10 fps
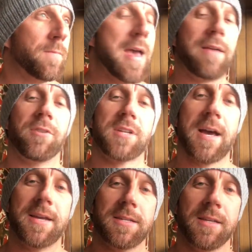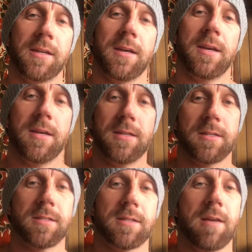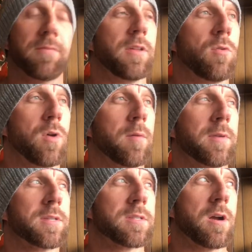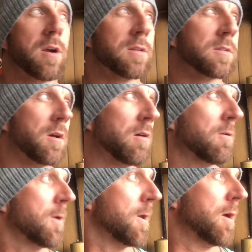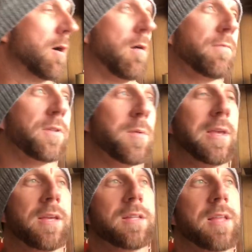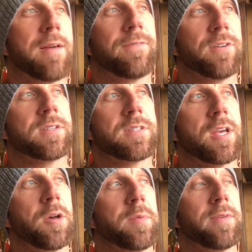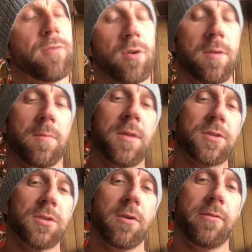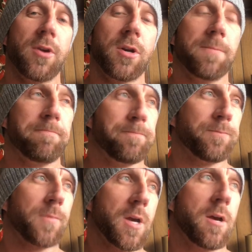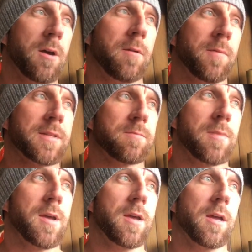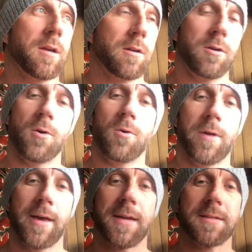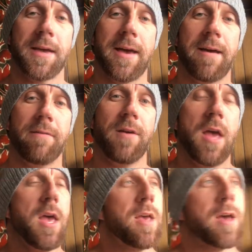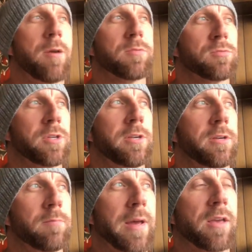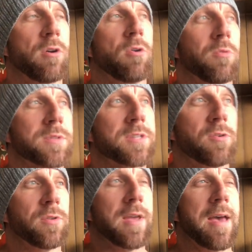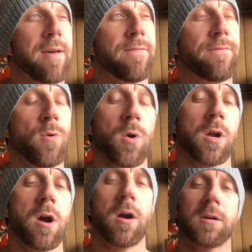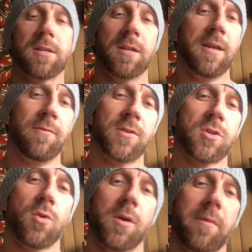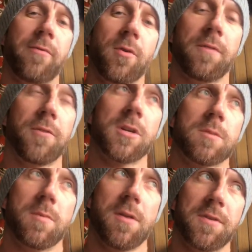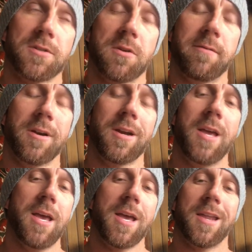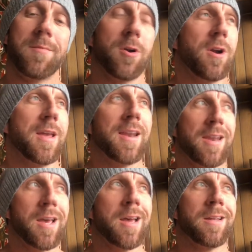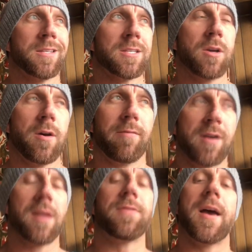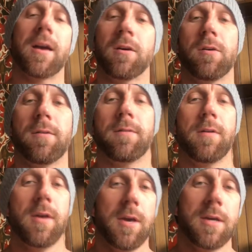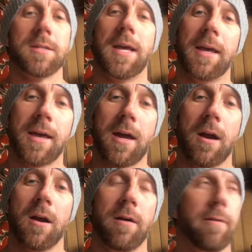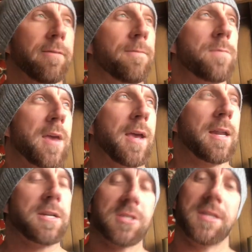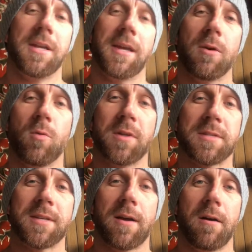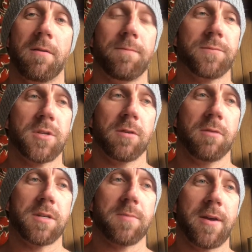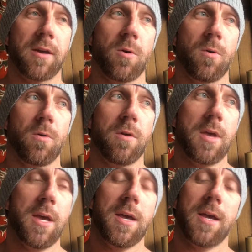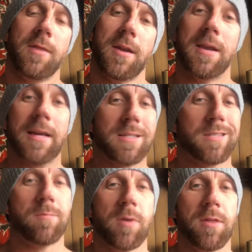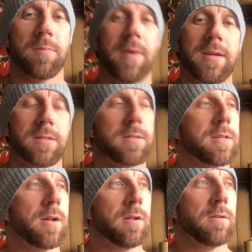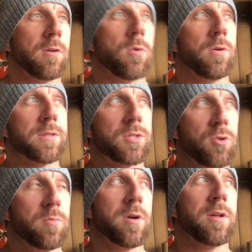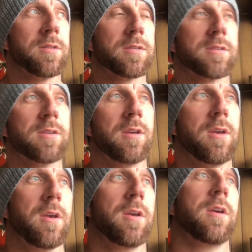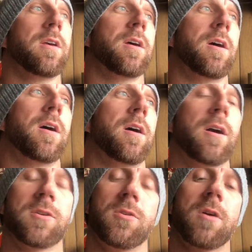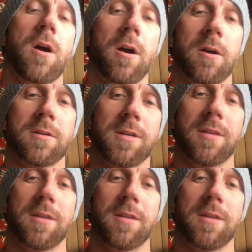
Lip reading: advertising, is definitely where I'm going to start. So hopefully we can get that first sale before the month's over. That's my goal, I guess I have. My goal was to only have 4 cars in inventory before the first month is over, and I'm already at 9. So I've got that goal taken care of, and I just need to get 1 sale to reach my goal. And then next month, my sale goal is 2 months, or 2 cars,